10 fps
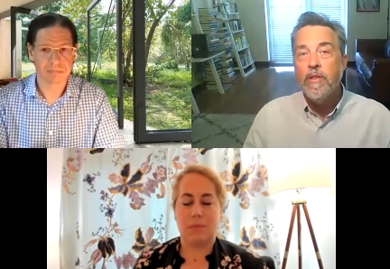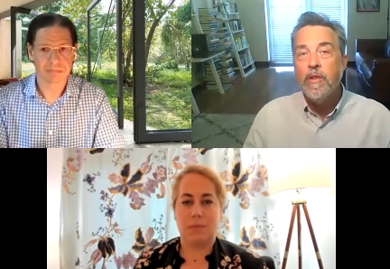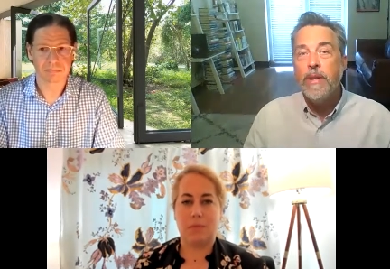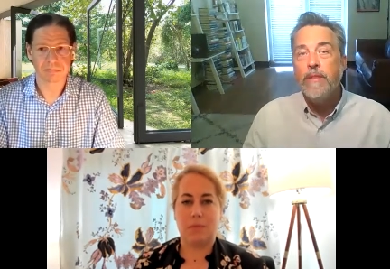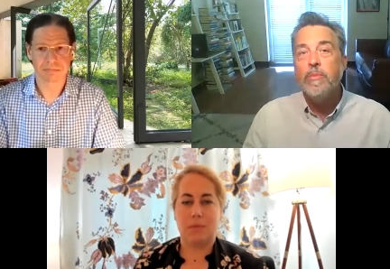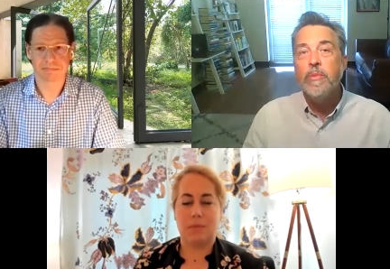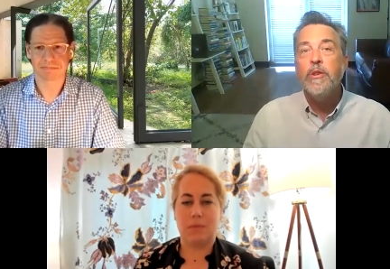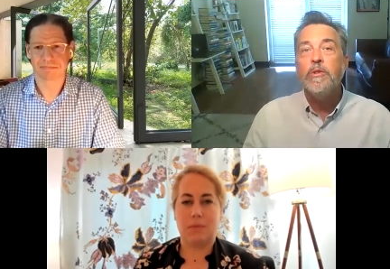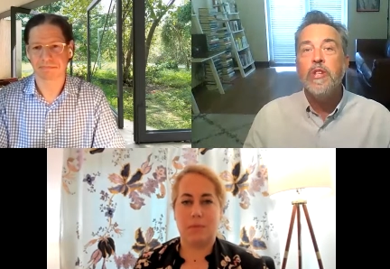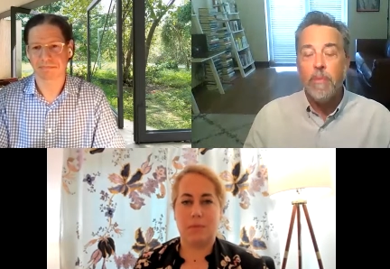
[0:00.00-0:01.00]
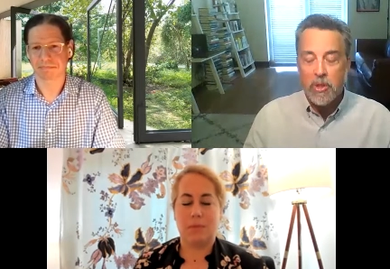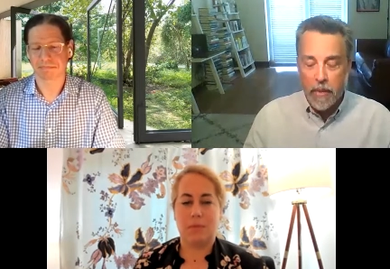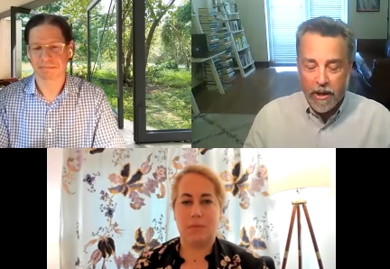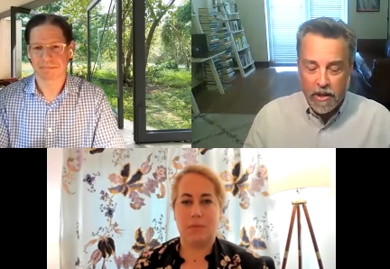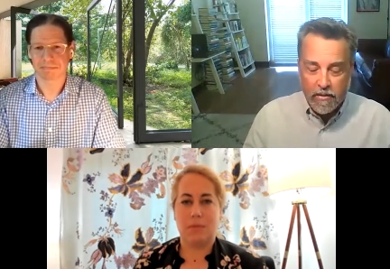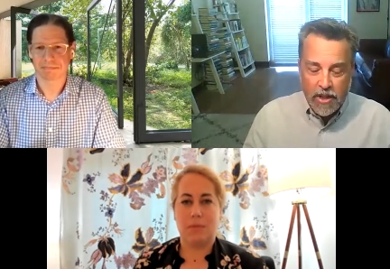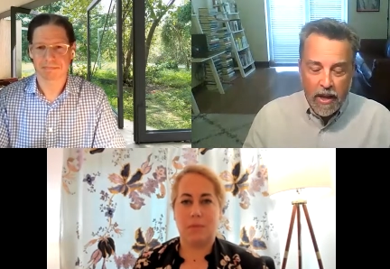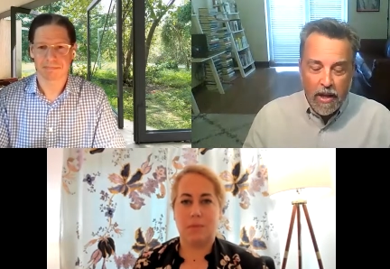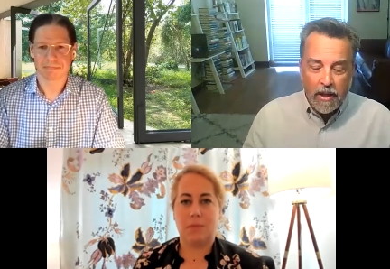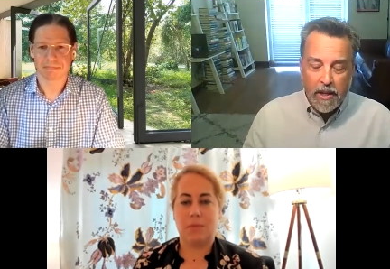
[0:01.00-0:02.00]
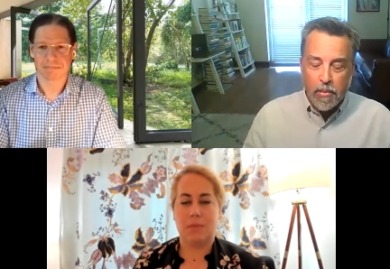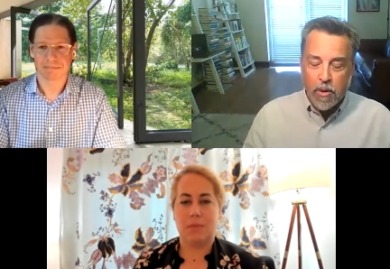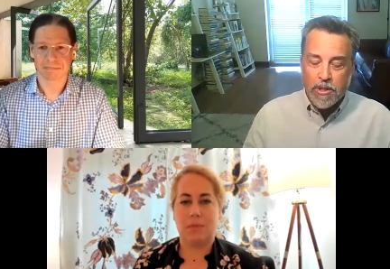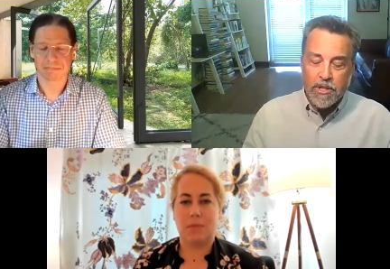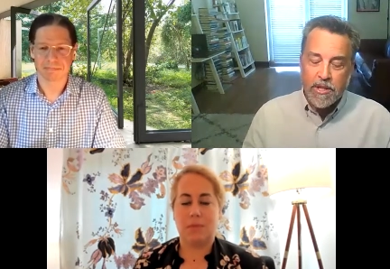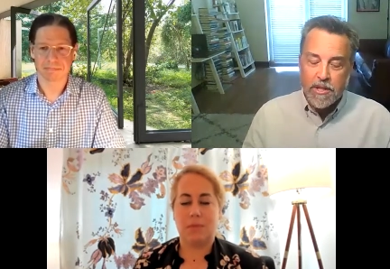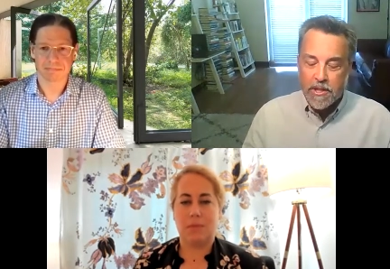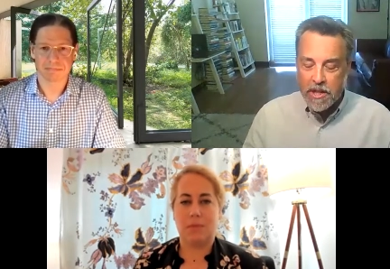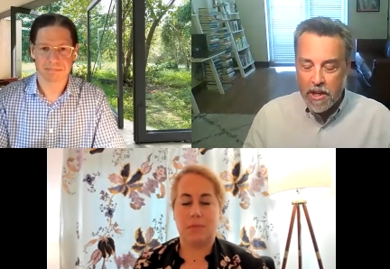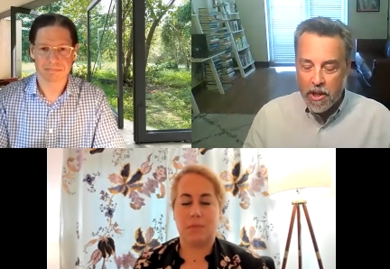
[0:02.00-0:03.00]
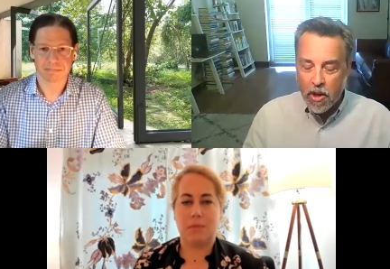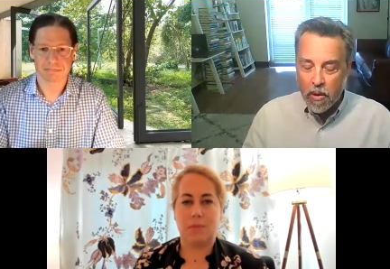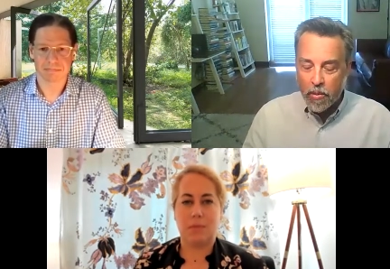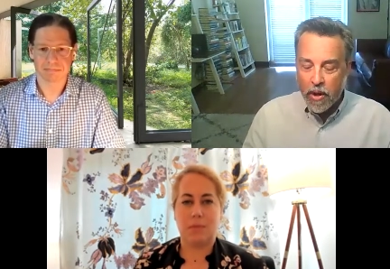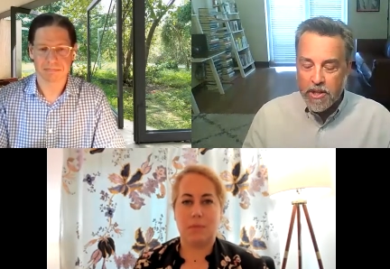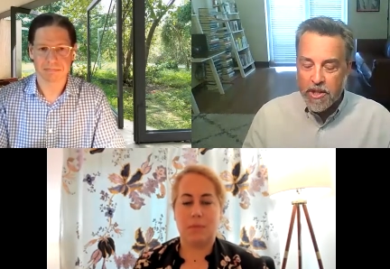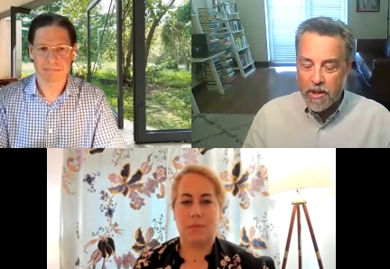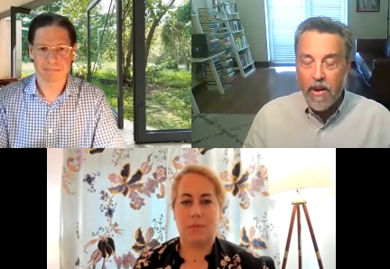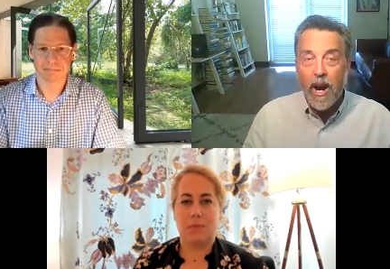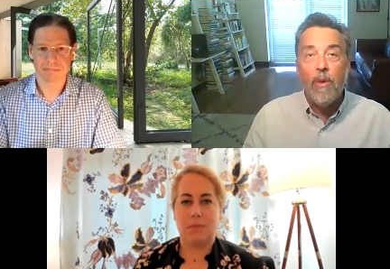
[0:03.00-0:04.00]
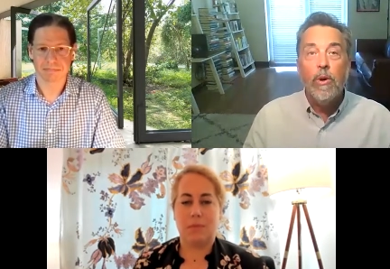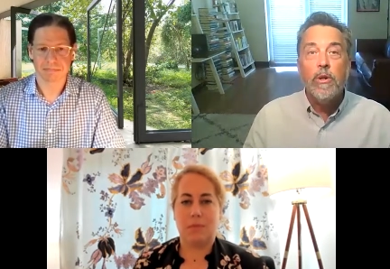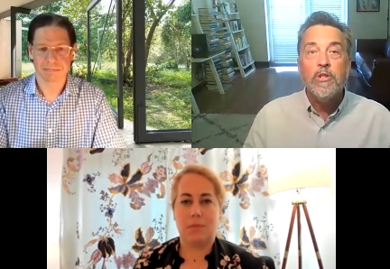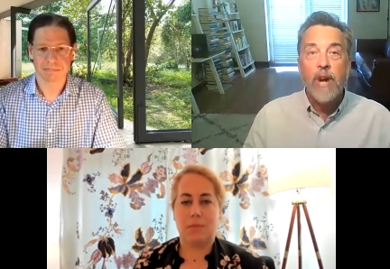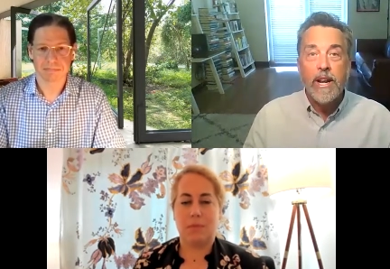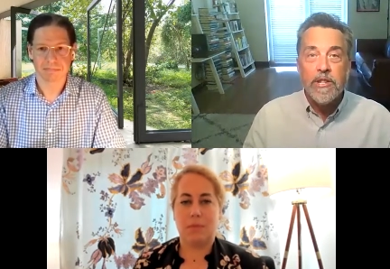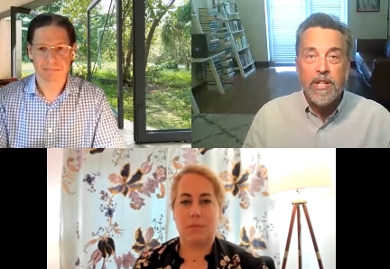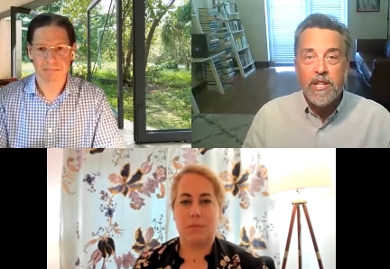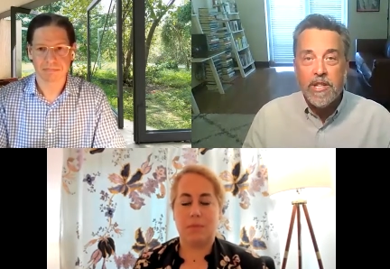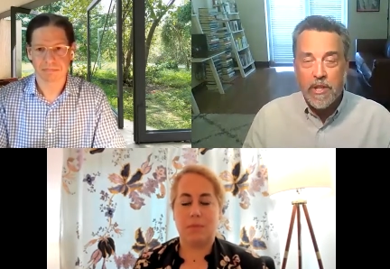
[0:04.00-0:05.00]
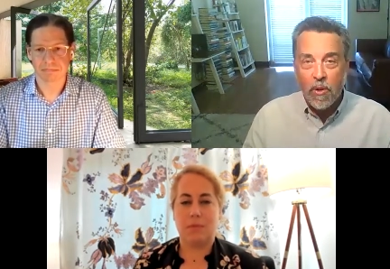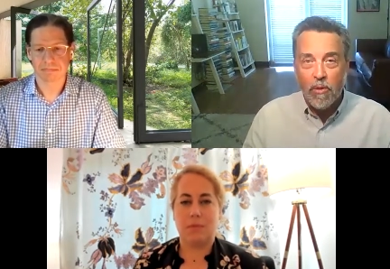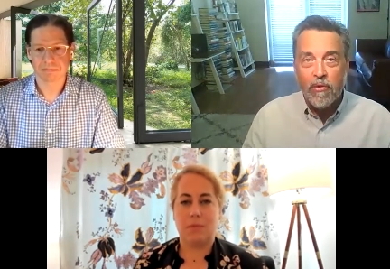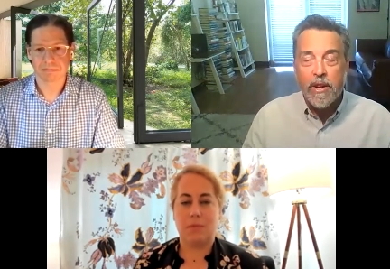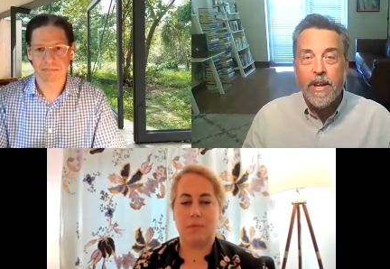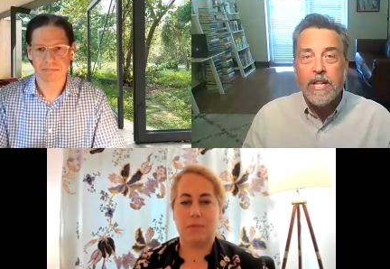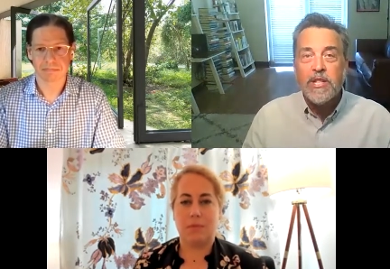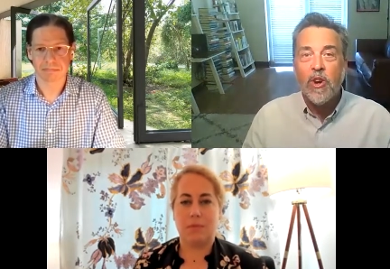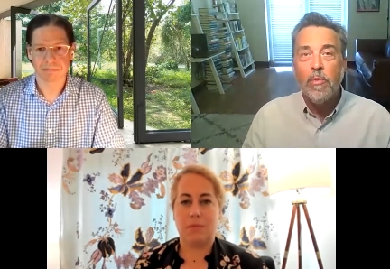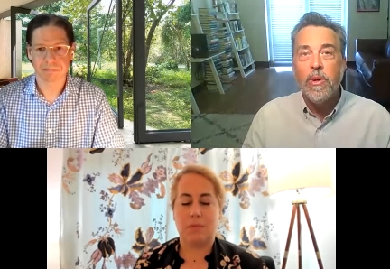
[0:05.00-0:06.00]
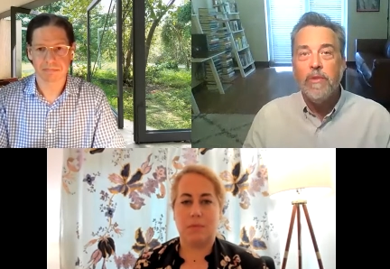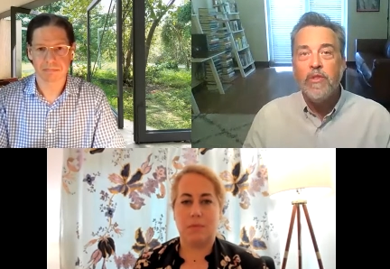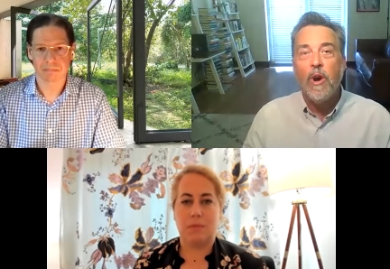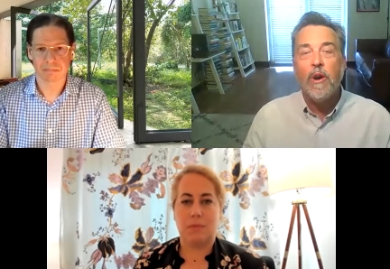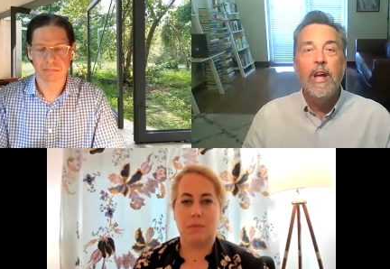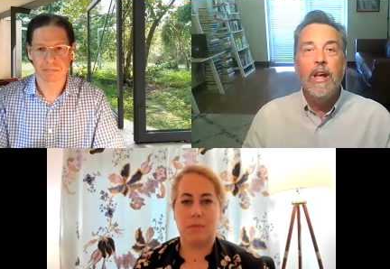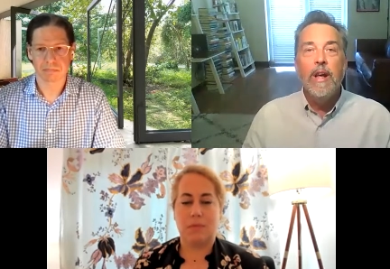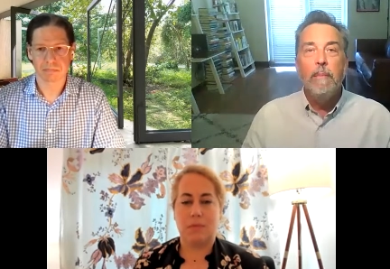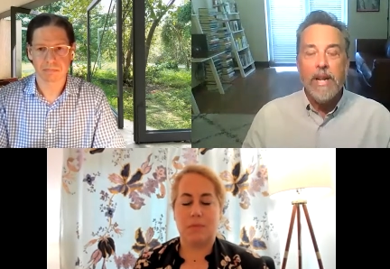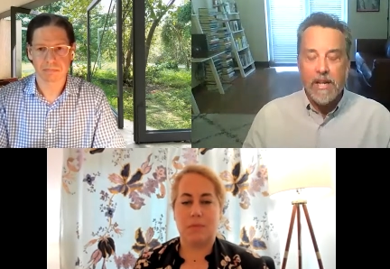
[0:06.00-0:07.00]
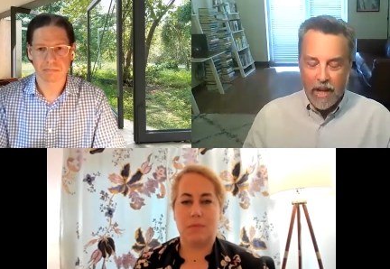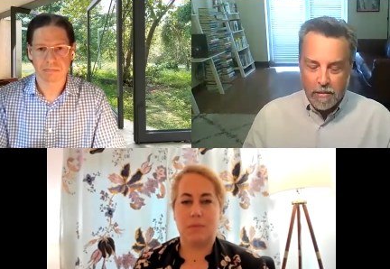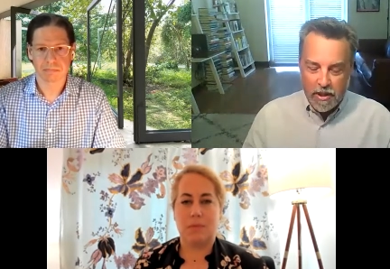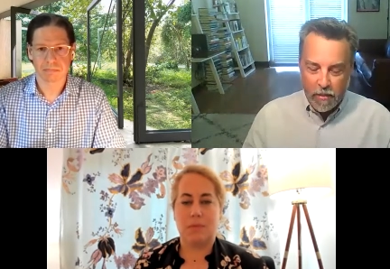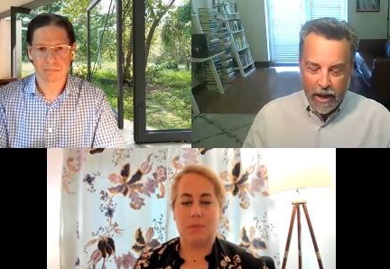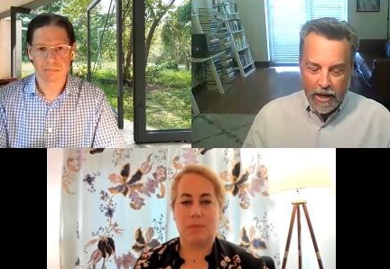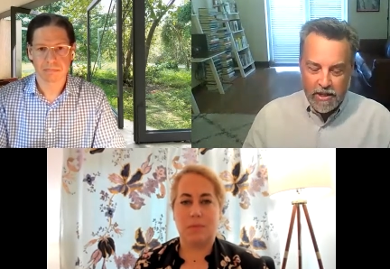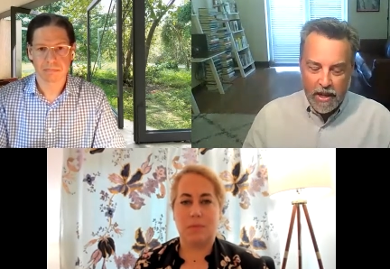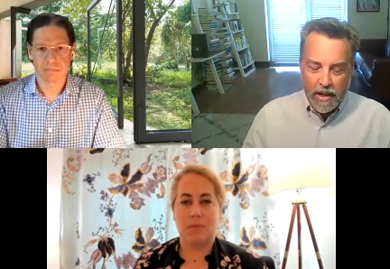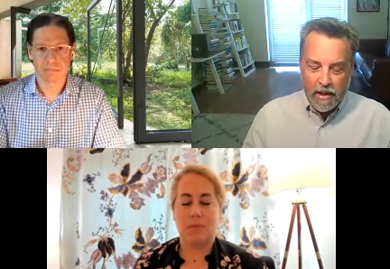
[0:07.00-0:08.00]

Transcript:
Speaker 1: of them and have some interesting perspectives. Leigh Burgess is the CEO and president of High Road Strategy. She's an old friend of ACRP. We've talked many times in the past.